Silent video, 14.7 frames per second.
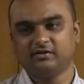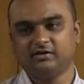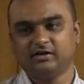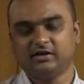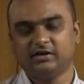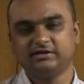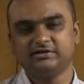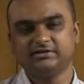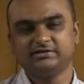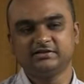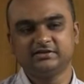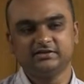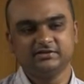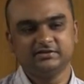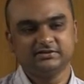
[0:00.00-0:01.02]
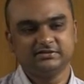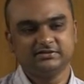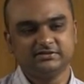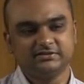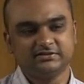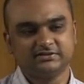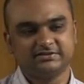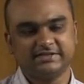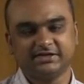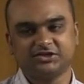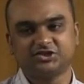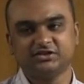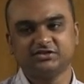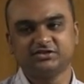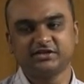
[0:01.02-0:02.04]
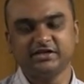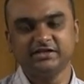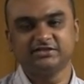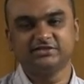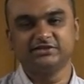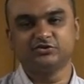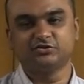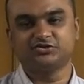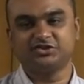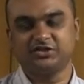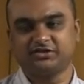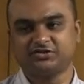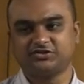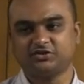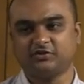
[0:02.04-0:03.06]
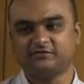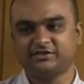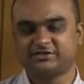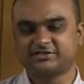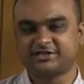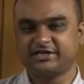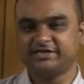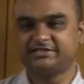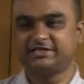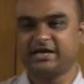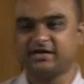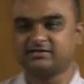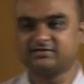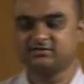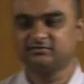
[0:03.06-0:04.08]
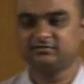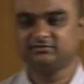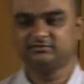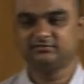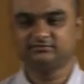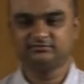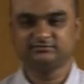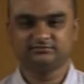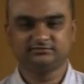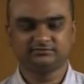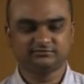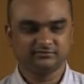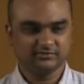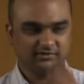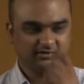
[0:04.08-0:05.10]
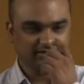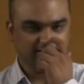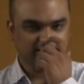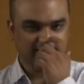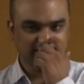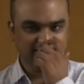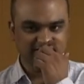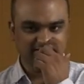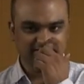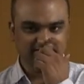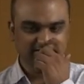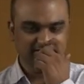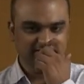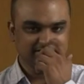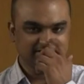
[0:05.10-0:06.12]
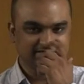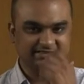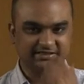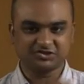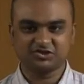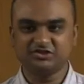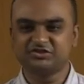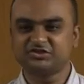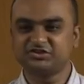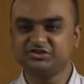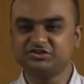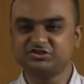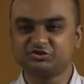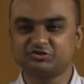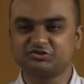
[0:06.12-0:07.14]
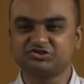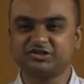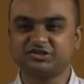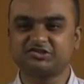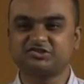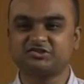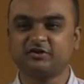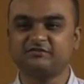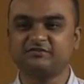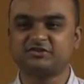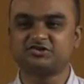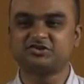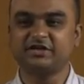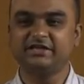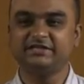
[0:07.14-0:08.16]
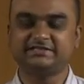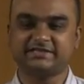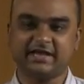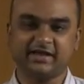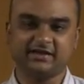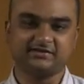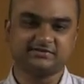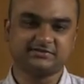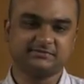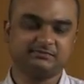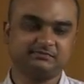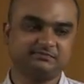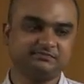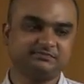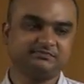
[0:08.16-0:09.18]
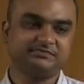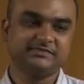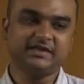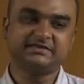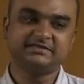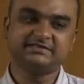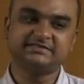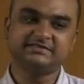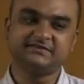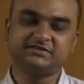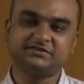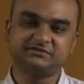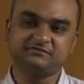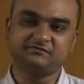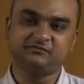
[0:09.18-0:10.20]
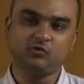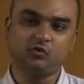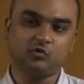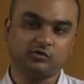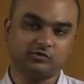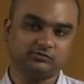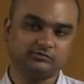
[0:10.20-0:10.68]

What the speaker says: under Section 306 of the Trades Act under Section 306 of the Trades Act, 1974.